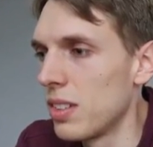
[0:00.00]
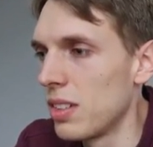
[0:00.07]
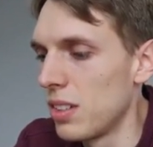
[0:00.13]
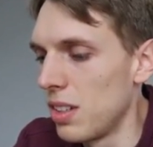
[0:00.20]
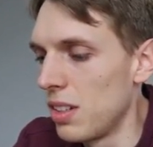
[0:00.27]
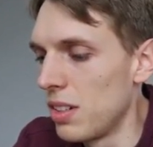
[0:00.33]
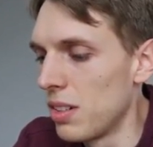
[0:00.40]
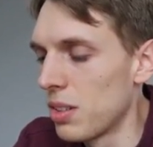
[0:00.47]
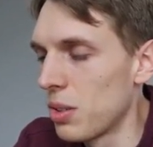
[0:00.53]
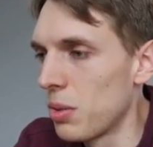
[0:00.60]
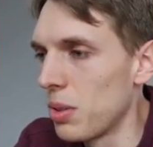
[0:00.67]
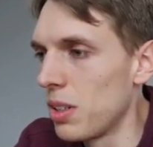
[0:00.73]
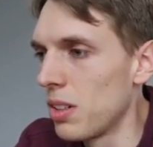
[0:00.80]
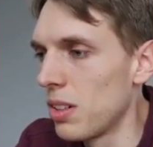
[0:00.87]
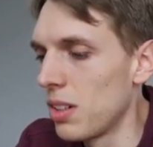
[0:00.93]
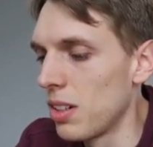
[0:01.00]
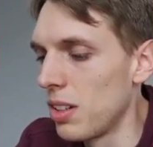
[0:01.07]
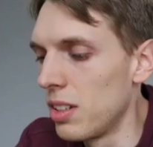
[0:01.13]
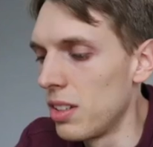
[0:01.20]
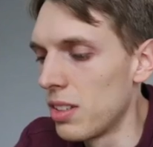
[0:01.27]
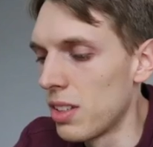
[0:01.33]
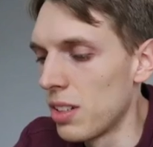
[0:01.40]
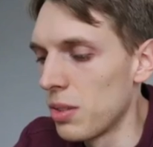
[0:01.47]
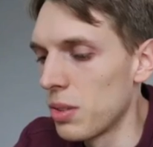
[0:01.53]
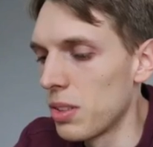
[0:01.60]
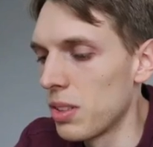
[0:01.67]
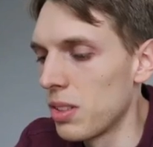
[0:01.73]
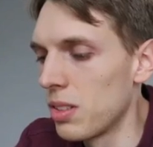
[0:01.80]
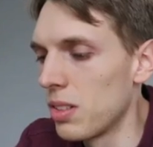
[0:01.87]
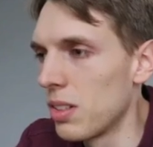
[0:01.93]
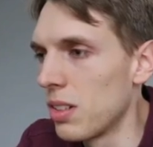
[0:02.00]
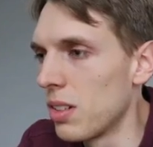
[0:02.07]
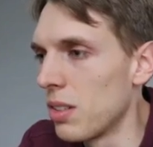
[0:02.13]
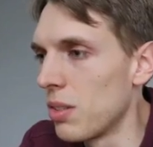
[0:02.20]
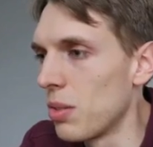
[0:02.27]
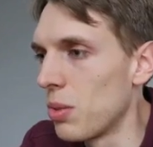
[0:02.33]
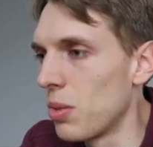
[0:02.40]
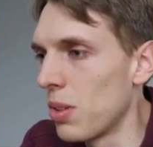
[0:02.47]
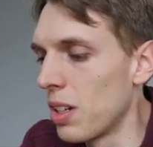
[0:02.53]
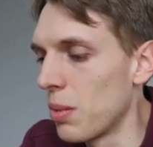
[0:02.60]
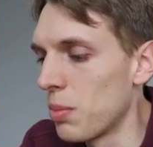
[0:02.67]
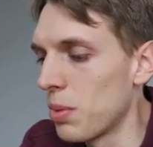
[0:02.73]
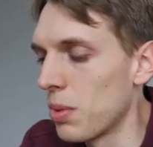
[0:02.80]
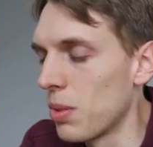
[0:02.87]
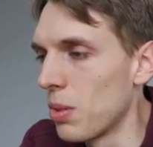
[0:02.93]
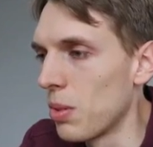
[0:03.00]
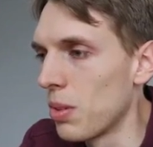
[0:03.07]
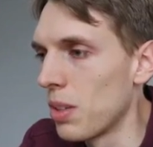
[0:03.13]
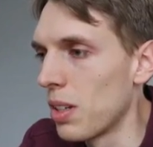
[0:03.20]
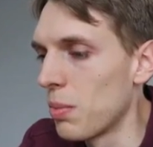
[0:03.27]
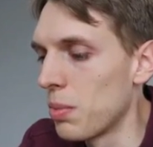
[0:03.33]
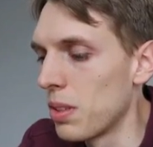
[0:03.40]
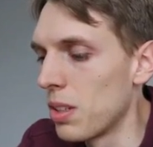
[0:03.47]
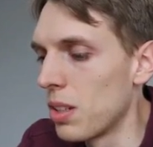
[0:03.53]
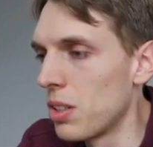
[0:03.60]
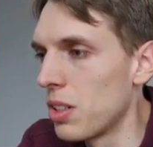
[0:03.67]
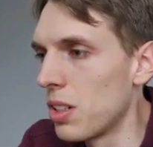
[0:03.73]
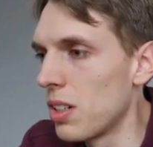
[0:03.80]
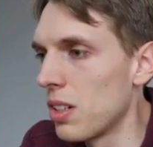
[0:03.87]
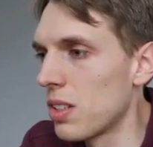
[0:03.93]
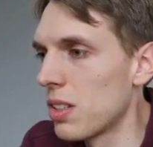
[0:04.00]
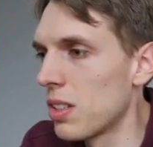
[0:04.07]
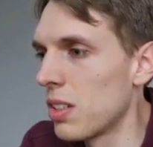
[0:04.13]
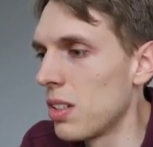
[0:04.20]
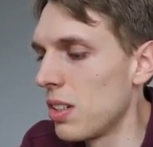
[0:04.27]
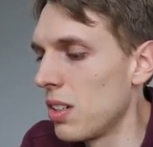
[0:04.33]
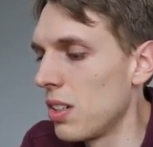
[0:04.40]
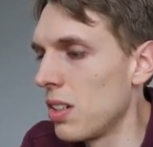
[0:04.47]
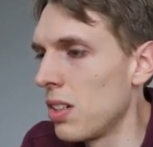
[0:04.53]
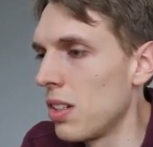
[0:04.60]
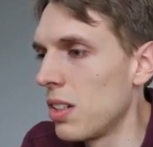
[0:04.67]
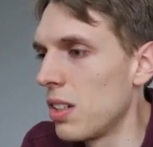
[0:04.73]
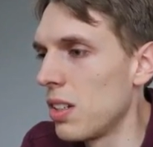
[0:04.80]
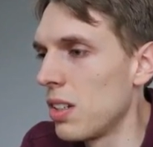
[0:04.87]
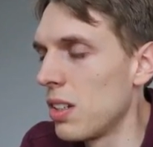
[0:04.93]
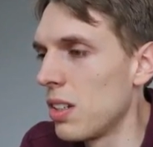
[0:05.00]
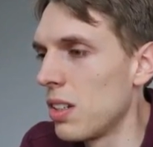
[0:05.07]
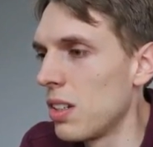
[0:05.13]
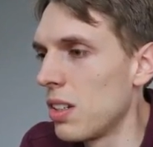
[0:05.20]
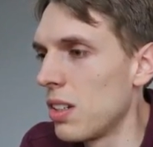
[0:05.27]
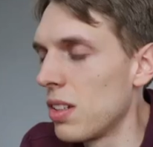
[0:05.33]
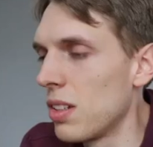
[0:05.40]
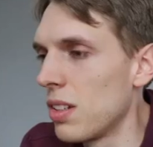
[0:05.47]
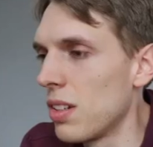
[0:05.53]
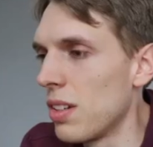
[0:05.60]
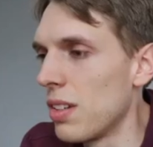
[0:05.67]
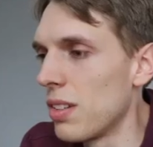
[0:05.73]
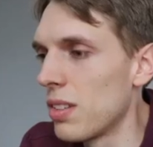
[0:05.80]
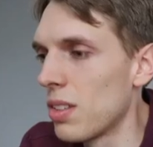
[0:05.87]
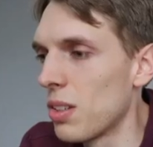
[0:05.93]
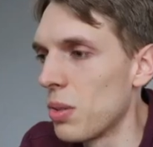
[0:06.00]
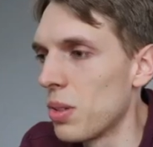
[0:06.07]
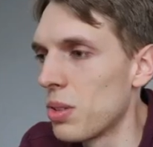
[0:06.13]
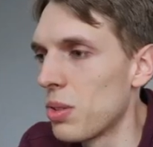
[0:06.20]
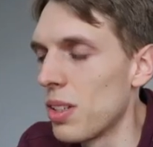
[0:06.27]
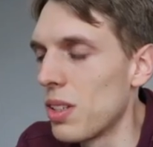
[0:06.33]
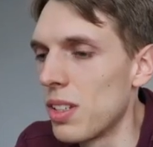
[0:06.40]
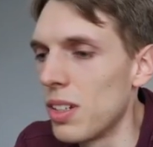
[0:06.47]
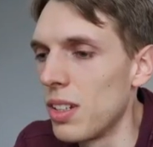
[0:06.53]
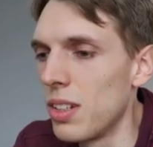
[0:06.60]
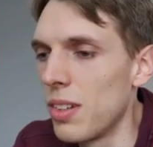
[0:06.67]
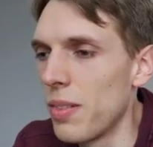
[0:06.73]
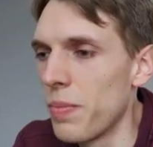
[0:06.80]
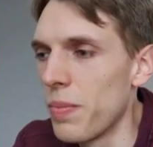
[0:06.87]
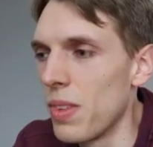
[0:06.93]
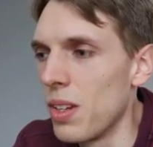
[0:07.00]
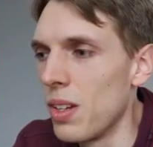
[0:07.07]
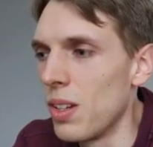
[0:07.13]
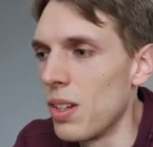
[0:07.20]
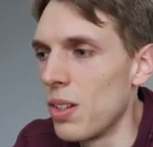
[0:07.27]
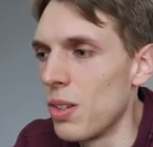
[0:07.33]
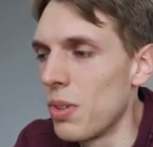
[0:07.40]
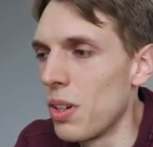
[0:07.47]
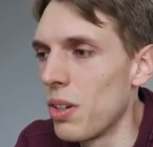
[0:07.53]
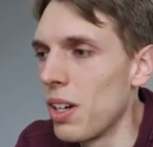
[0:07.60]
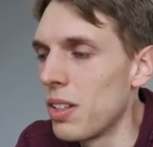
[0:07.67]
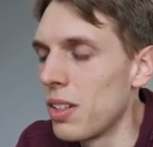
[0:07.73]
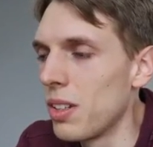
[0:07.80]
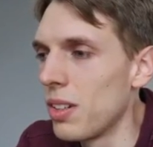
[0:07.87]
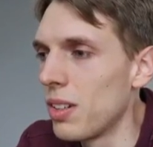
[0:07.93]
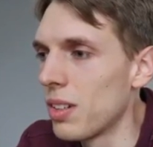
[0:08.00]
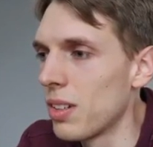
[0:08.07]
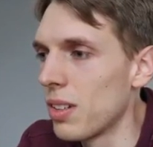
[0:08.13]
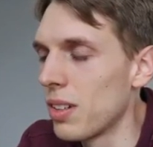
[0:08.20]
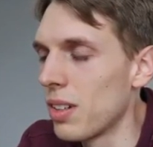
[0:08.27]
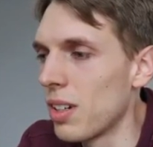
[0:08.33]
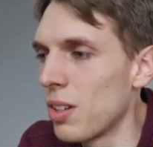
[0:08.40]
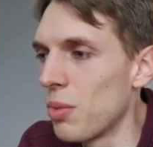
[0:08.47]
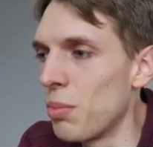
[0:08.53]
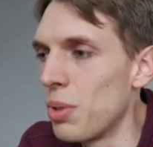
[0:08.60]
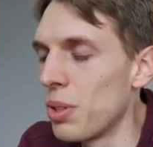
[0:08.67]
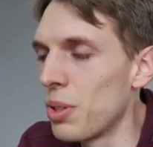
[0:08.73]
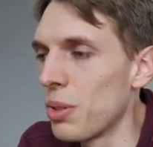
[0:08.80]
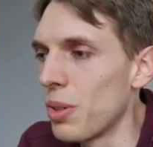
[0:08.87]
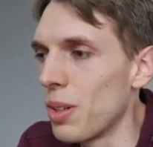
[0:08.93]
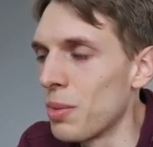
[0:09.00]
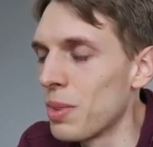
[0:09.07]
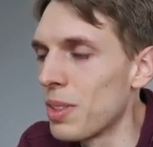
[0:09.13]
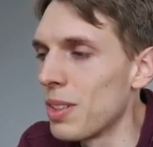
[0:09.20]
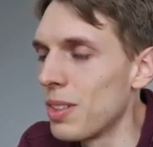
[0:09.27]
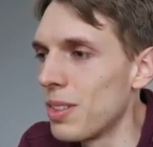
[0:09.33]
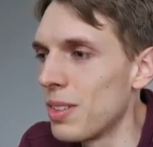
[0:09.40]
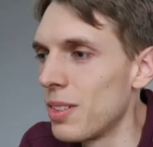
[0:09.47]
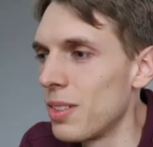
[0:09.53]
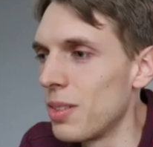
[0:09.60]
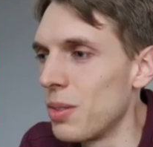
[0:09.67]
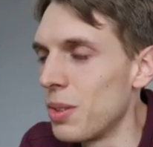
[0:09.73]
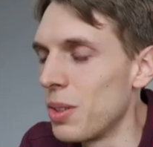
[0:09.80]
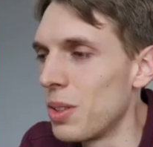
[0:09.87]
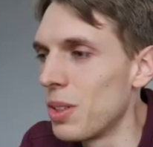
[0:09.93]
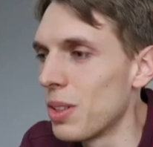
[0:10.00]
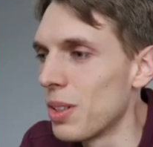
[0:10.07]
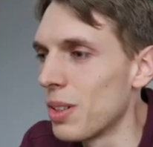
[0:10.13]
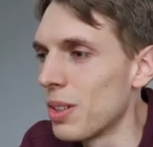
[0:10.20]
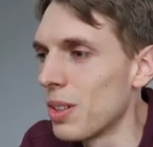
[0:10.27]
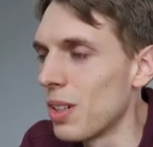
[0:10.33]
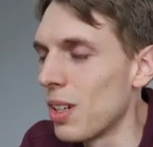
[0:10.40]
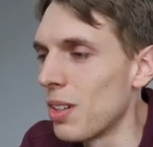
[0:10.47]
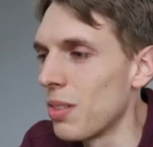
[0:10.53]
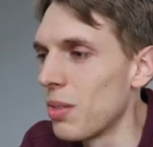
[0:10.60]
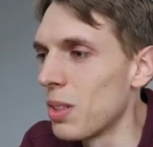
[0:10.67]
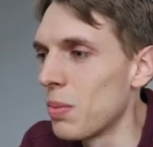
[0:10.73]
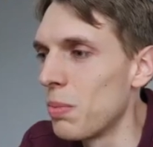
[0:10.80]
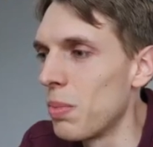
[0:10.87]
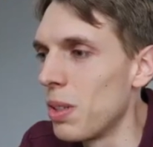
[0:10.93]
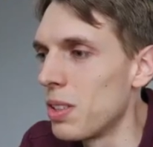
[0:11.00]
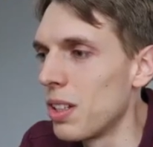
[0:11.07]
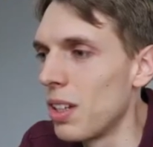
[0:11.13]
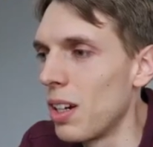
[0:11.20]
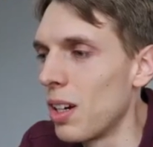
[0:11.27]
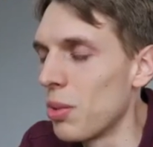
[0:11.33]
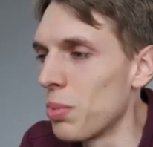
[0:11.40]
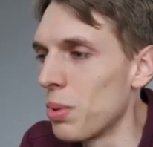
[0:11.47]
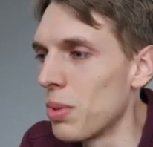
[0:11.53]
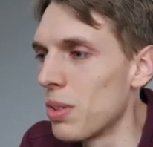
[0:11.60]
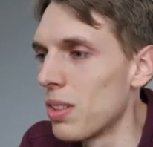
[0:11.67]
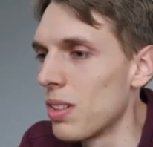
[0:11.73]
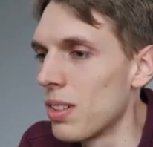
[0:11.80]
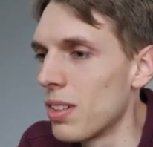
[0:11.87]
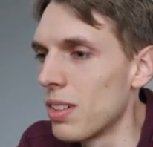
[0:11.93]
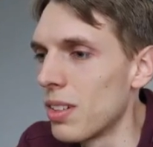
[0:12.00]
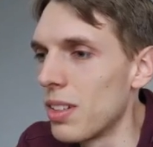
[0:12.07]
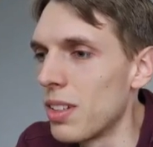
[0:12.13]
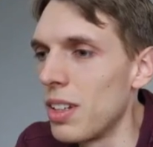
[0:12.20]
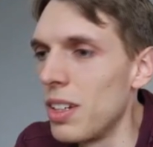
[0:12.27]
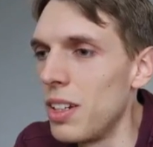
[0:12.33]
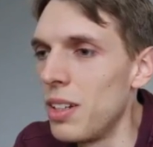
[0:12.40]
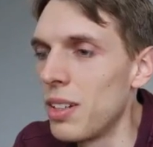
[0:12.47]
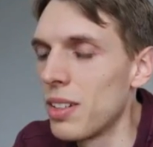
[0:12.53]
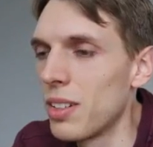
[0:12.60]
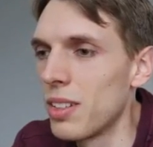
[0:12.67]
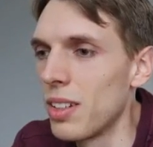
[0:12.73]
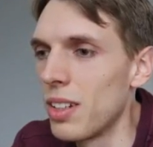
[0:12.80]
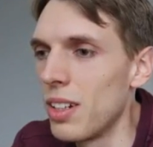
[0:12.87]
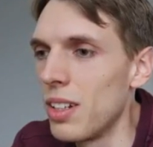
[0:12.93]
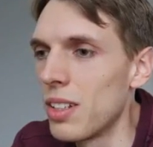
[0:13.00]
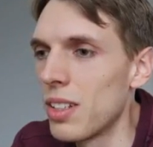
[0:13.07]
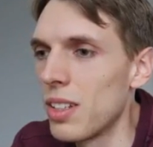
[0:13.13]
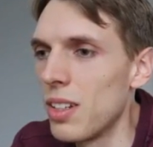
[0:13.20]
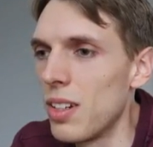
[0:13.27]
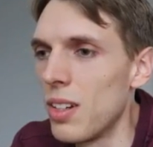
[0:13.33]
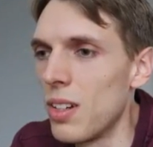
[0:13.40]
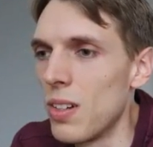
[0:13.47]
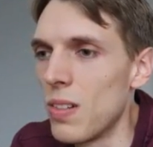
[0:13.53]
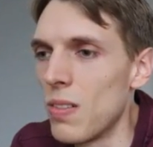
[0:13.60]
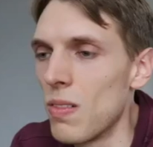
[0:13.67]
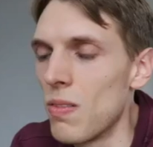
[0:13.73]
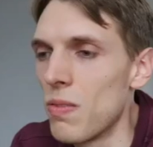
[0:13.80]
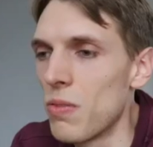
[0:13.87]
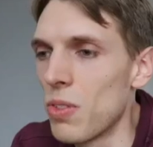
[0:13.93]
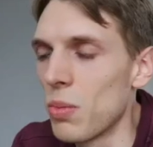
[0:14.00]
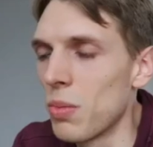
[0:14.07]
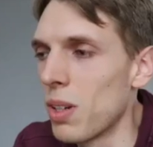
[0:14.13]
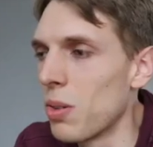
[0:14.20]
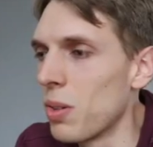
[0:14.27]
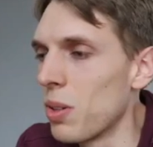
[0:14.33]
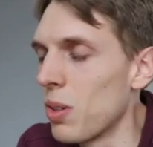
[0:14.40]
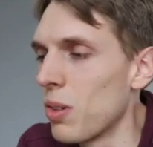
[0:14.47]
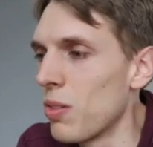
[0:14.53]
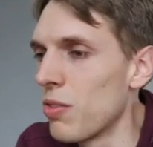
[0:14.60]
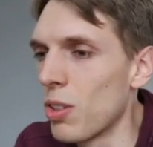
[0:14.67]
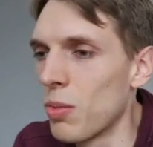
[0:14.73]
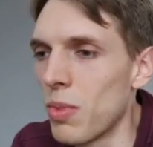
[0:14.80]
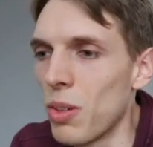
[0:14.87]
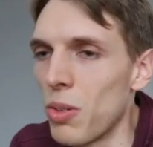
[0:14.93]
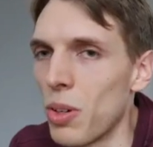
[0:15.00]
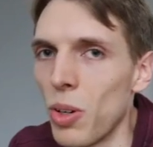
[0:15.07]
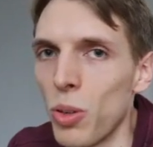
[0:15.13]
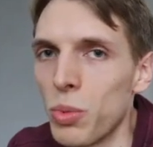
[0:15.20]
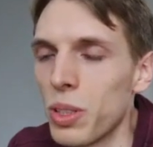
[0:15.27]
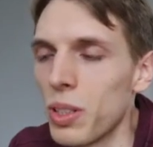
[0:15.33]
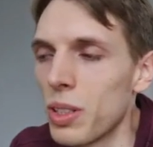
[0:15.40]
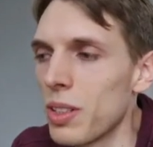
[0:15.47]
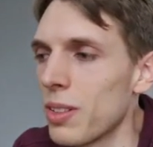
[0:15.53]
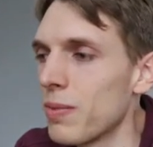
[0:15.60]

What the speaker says: Let's just clean this out. Type node-app.js. And so as you can see, we are getting our breadcrumbs, which just basically outputs the keys from our object,